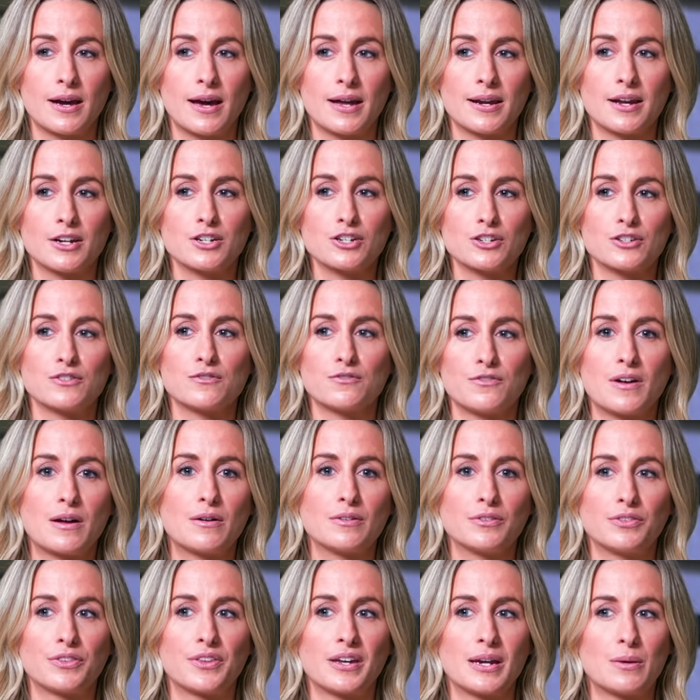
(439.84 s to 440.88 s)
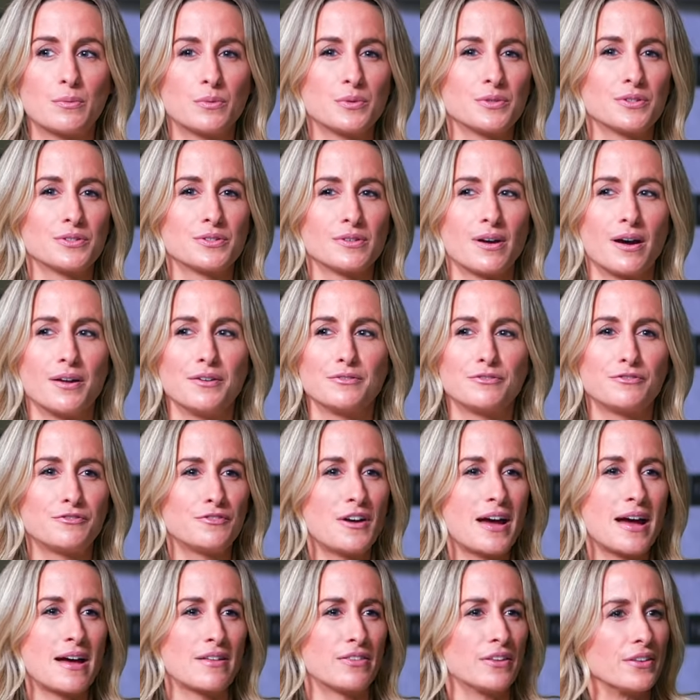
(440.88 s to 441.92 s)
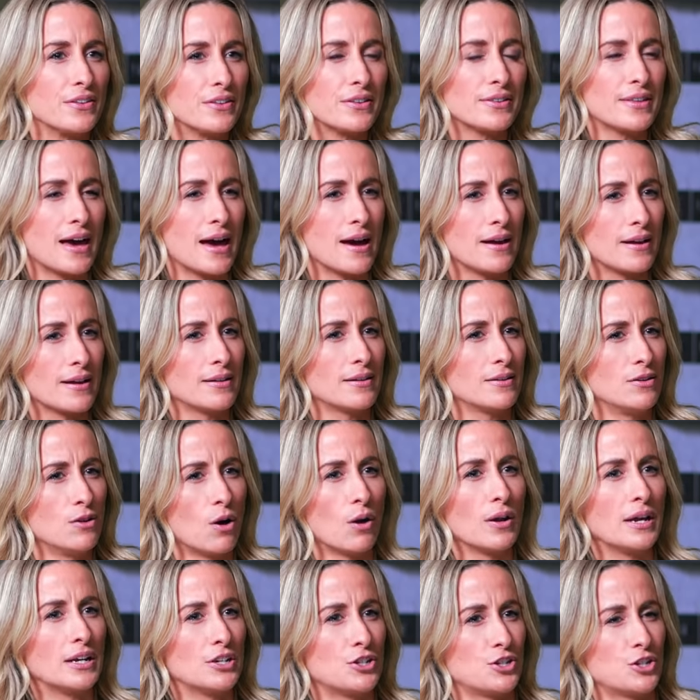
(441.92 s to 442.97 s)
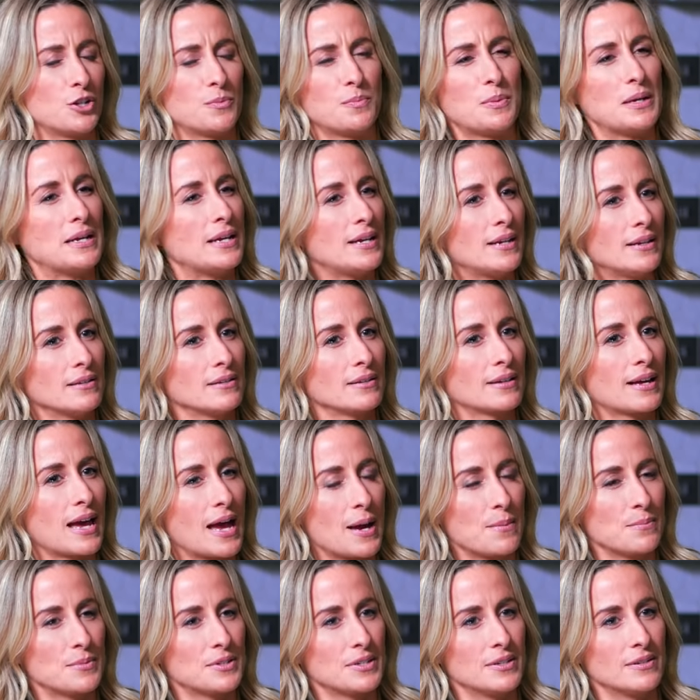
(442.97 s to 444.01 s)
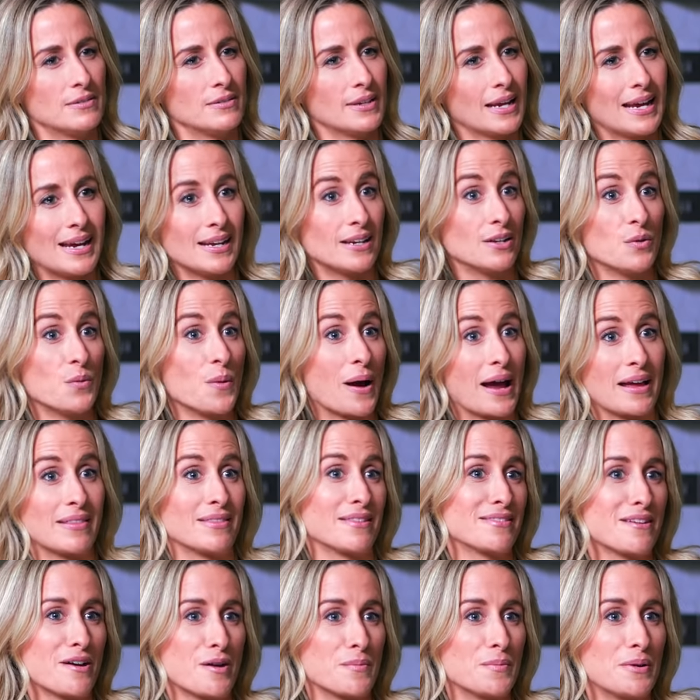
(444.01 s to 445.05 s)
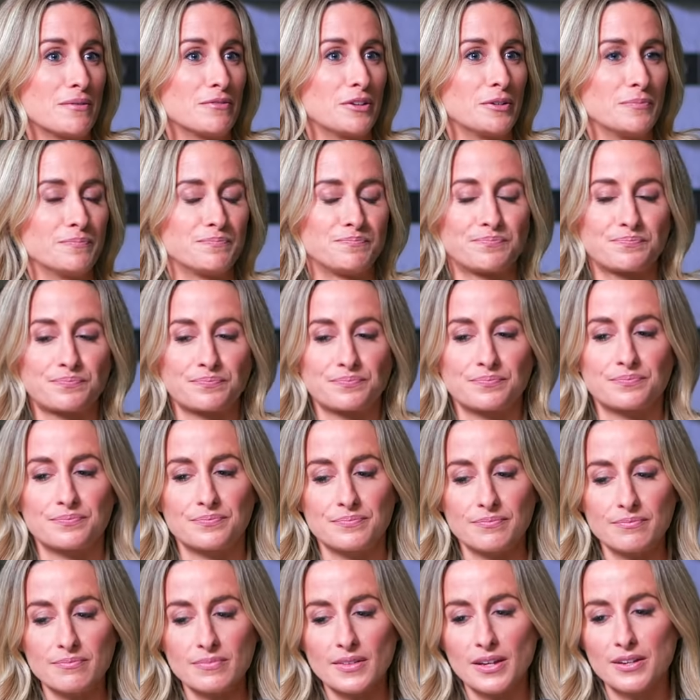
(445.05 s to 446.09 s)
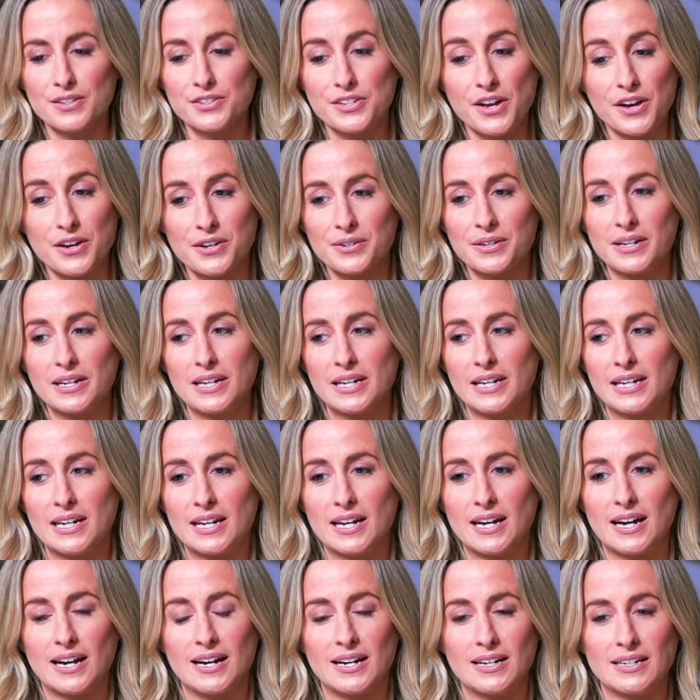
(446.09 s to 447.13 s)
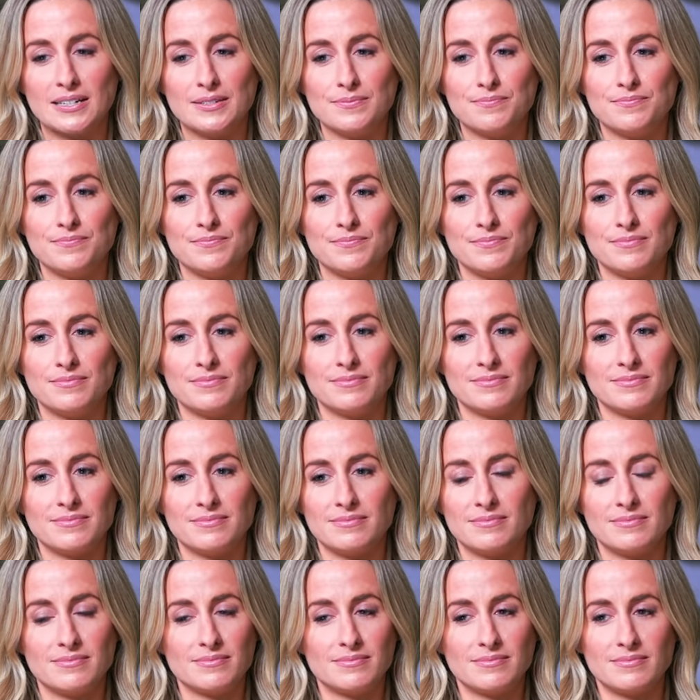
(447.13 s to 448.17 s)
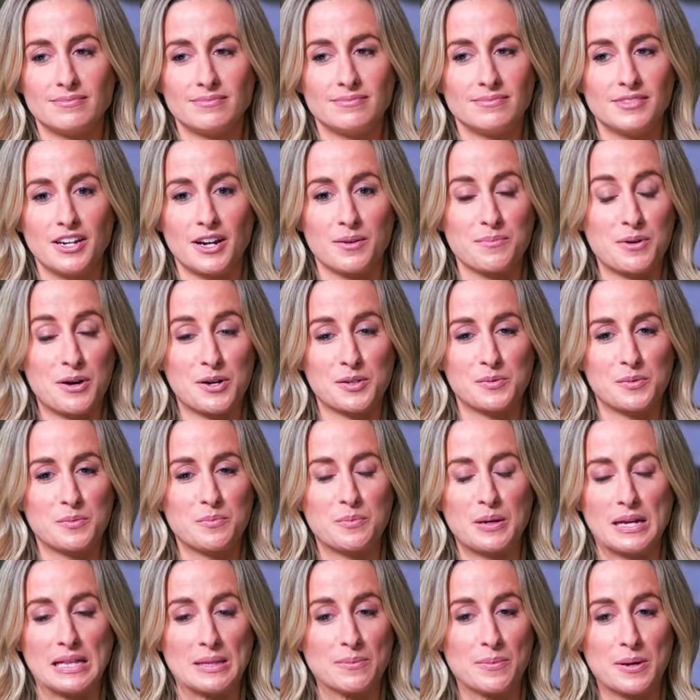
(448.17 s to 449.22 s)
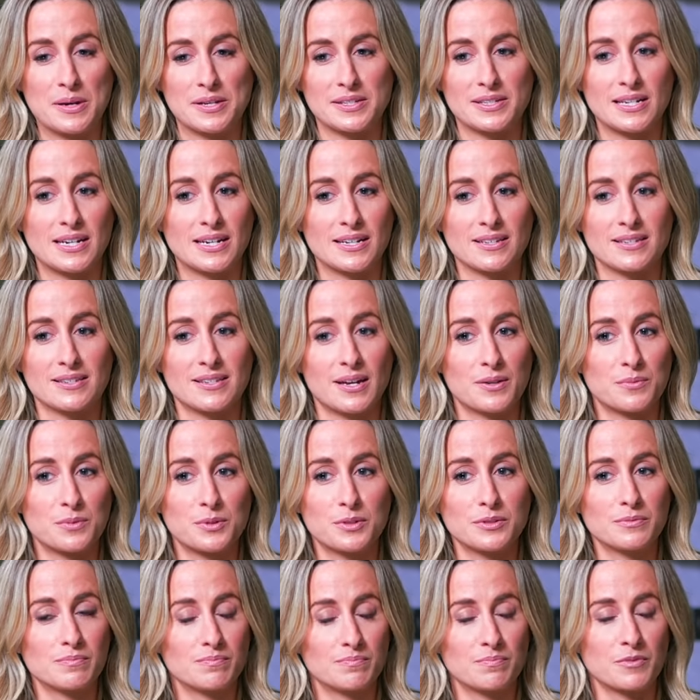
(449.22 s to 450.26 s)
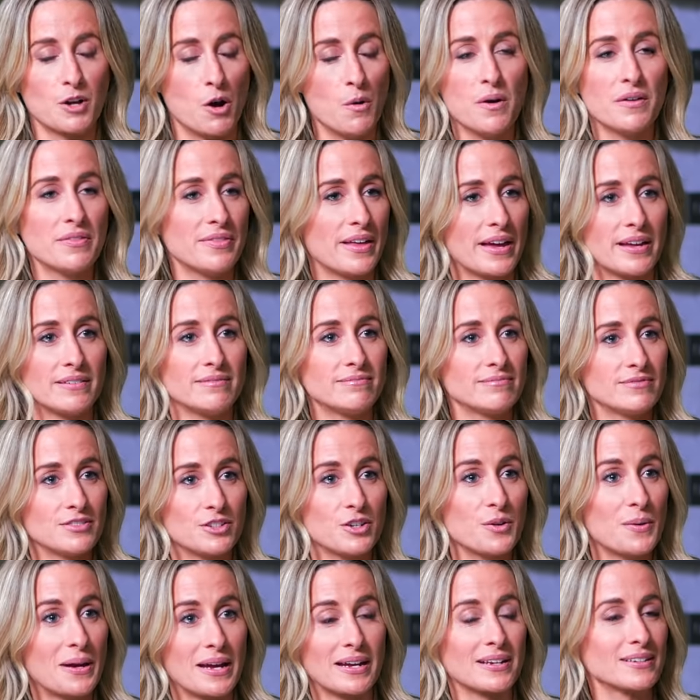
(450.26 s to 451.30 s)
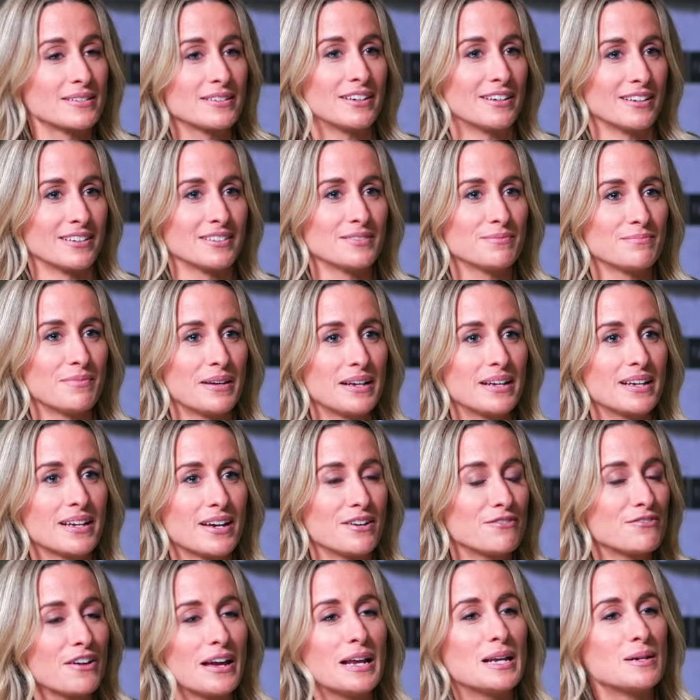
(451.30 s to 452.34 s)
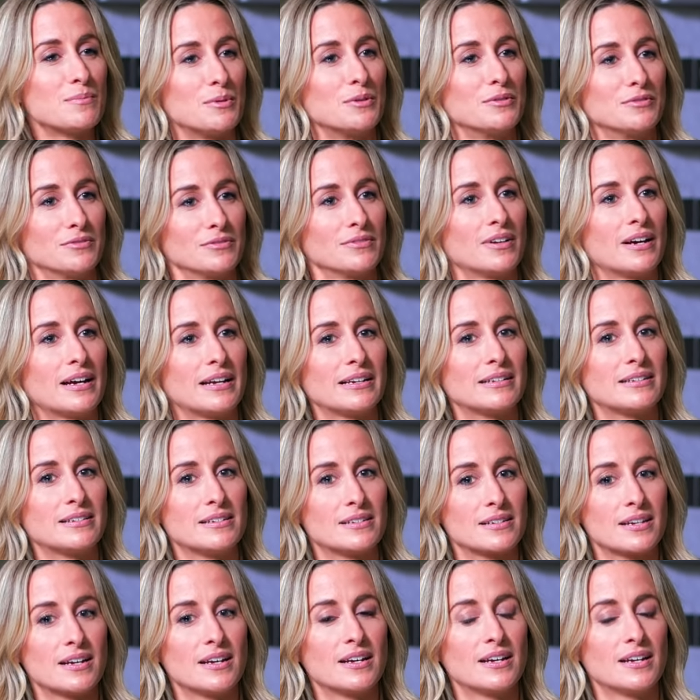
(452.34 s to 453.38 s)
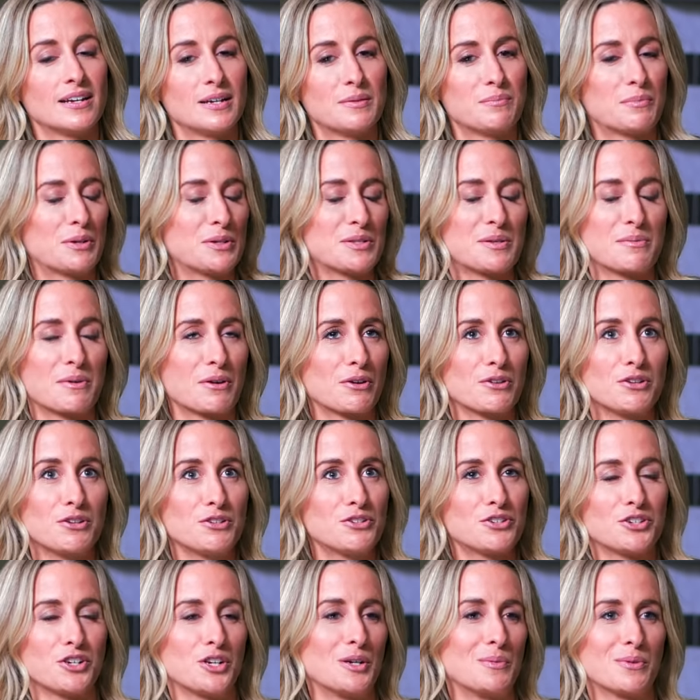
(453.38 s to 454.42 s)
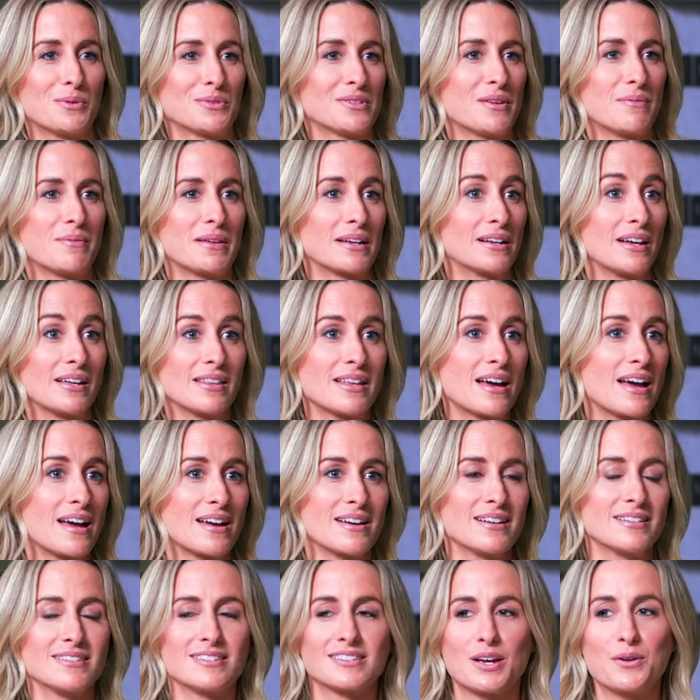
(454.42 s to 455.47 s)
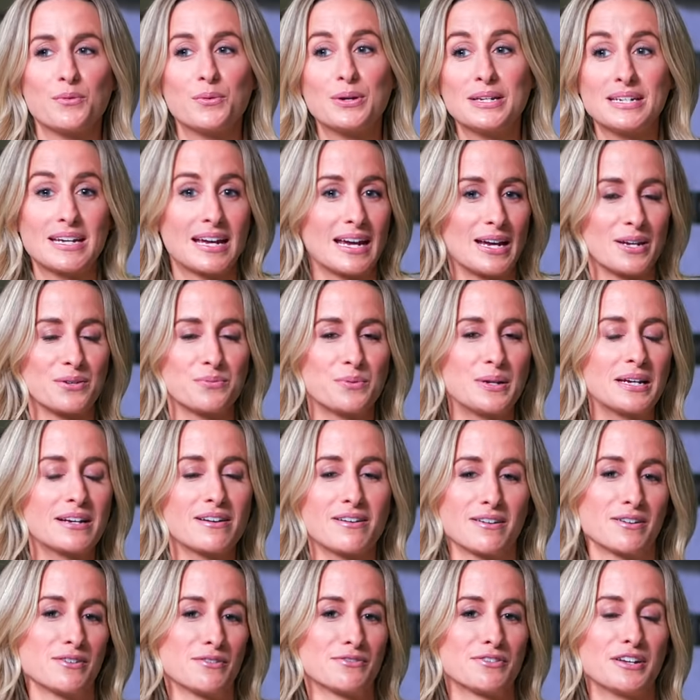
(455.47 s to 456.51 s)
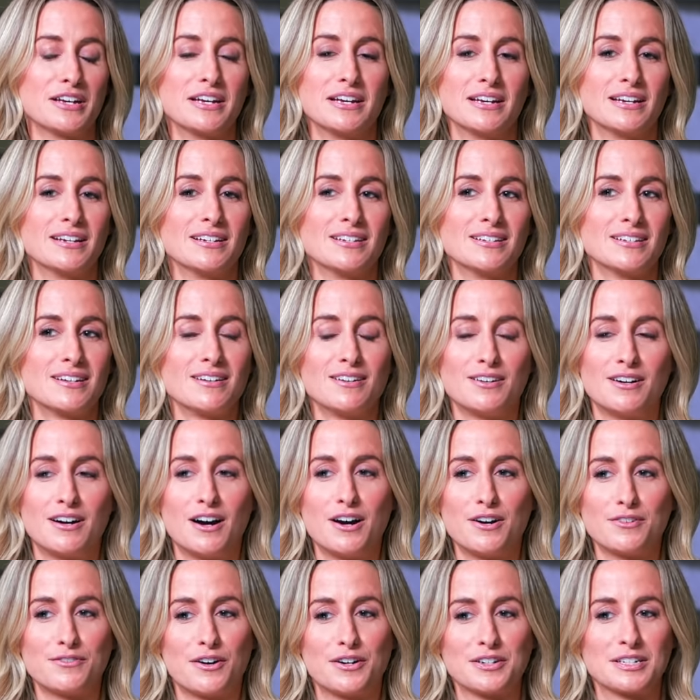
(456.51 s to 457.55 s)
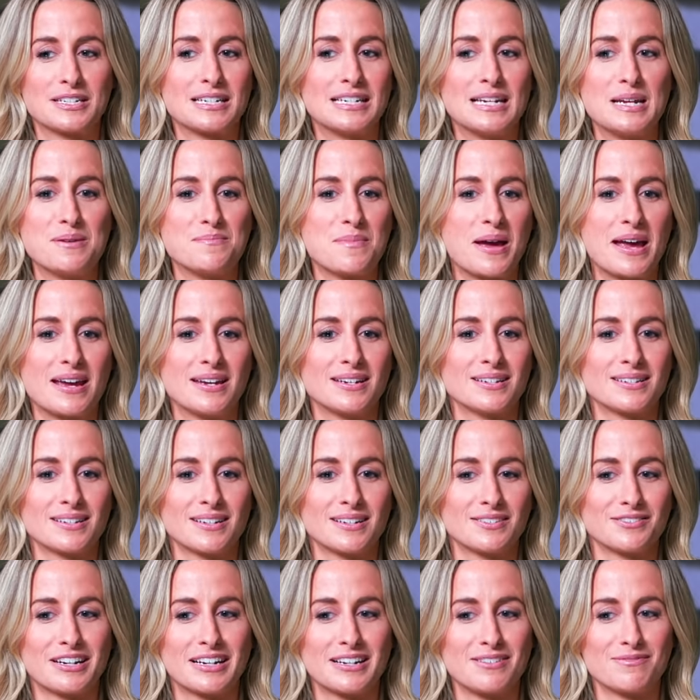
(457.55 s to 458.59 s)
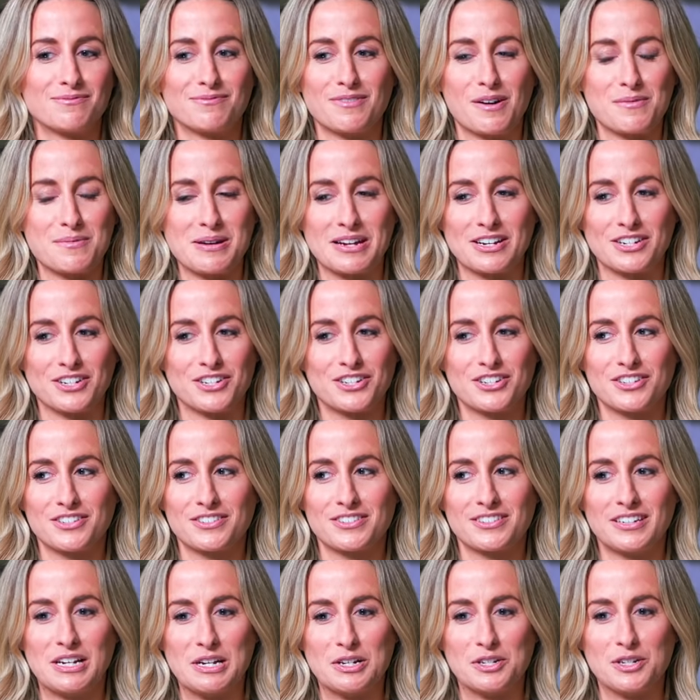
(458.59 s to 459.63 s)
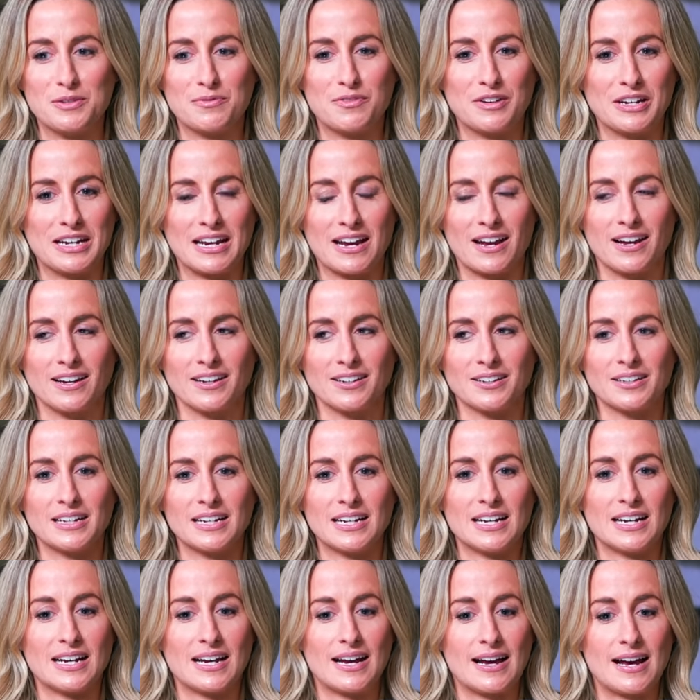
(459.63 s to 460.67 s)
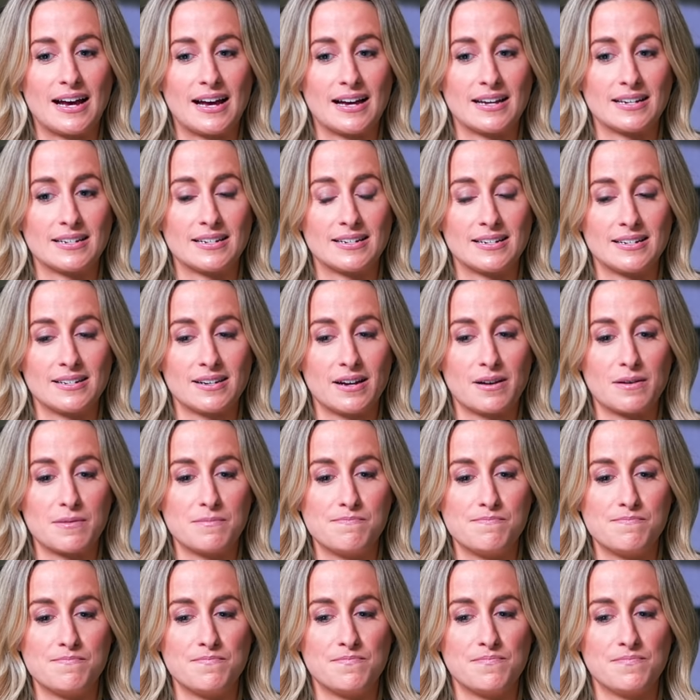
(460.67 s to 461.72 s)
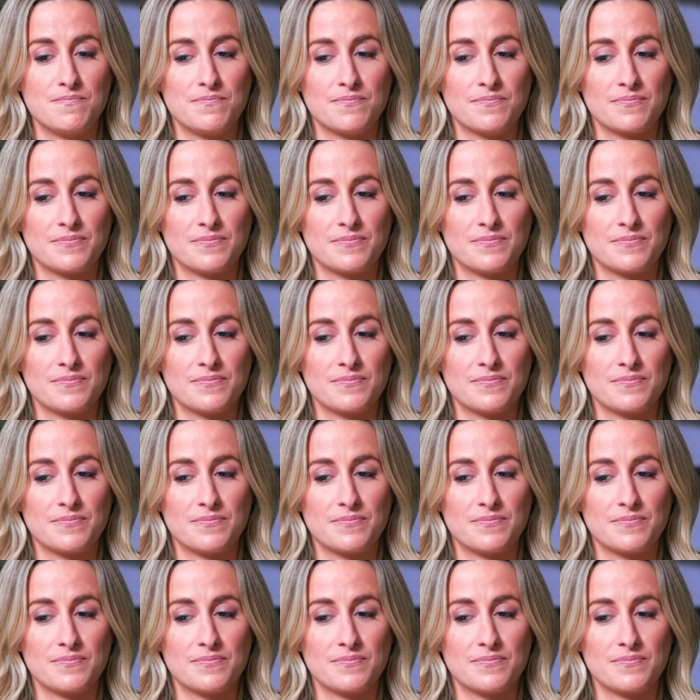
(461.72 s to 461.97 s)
and i just felt that it was unfair that that knowledge should be kept and hidden away in the therapy room so, um, you know, my husband being the person he is said, well, go on then, do it, you know, make it available and put something on YouTube or something like that. And so we did. We kind of half heartedly made a really rubbish YouTube video. And, um,